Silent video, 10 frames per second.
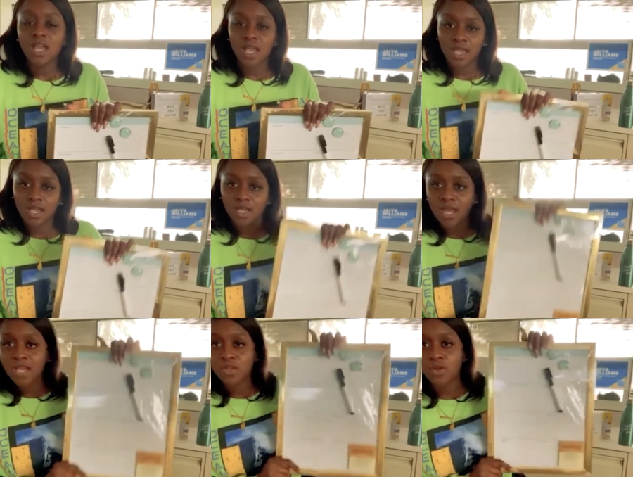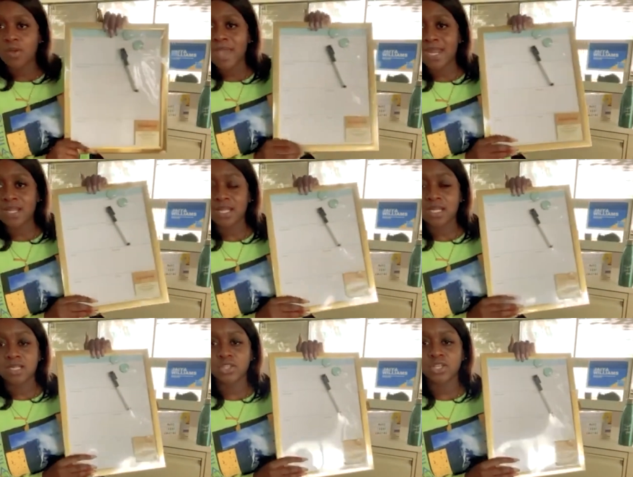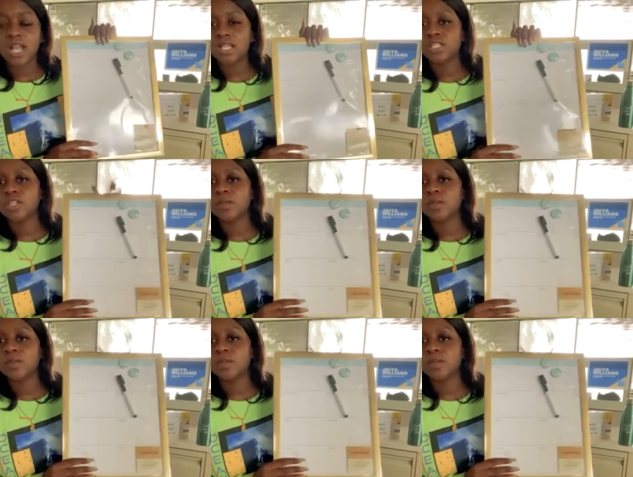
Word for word: And I know I'm adding like another calendar,